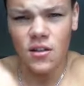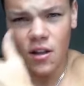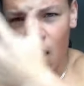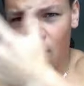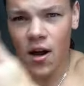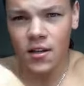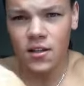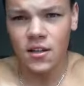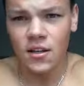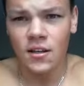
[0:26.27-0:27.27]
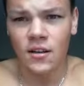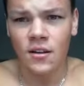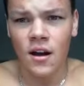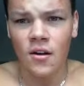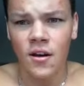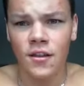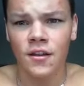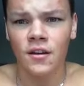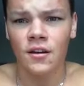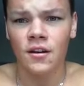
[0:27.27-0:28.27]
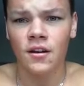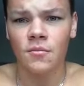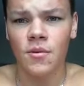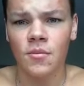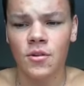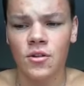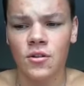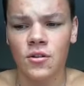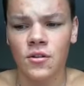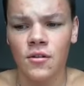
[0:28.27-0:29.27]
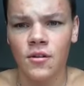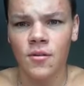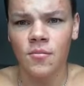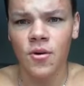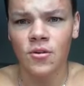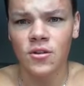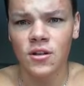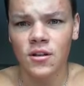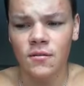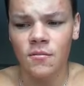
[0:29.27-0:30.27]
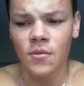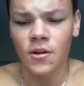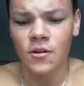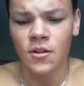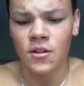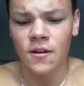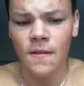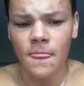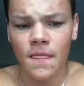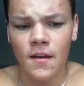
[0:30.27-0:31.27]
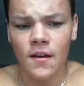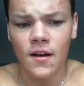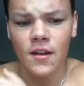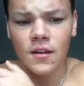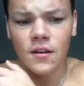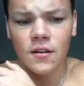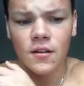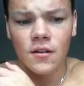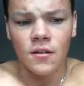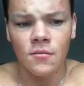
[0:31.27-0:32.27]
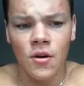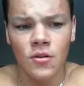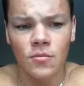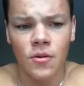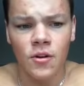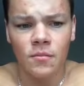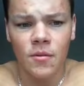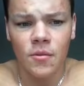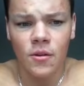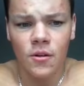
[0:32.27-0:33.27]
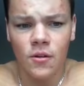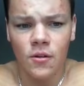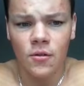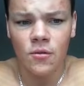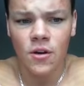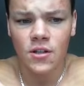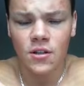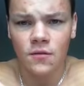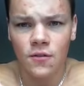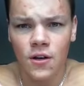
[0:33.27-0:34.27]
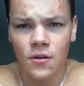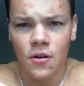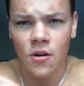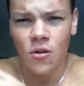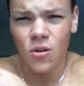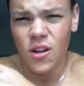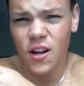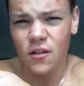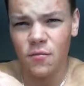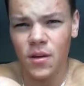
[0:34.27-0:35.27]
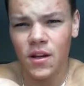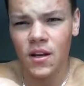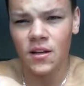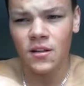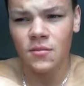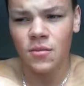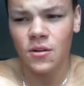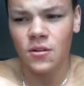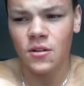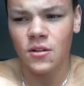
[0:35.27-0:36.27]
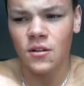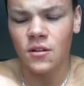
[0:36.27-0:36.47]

how I see it and how I think people should approach it, because I think the most part people who watch this video are all kind of beginners, because